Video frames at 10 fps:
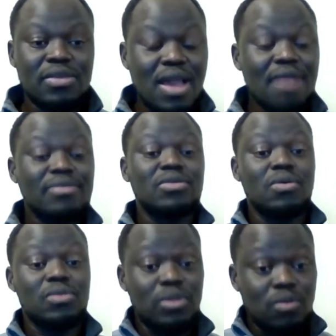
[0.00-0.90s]
You have to
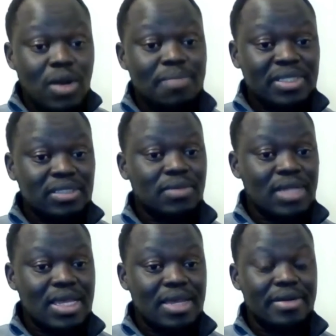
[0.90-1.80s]
go in one
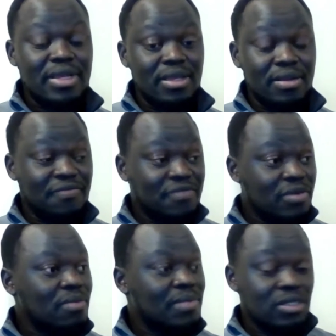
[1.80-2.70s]
particular area, in
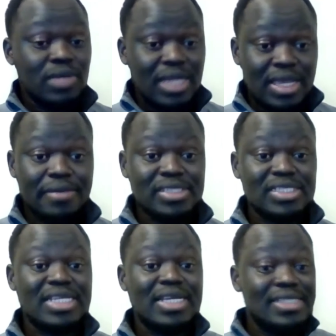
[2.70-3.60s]
few particular areas
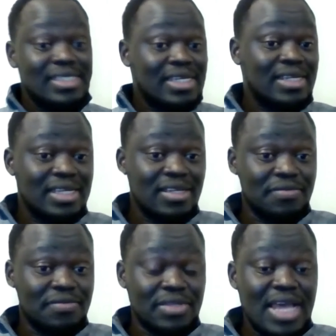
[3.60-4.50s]
that are
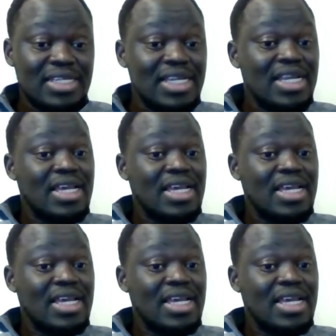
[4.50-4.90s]
designated for that.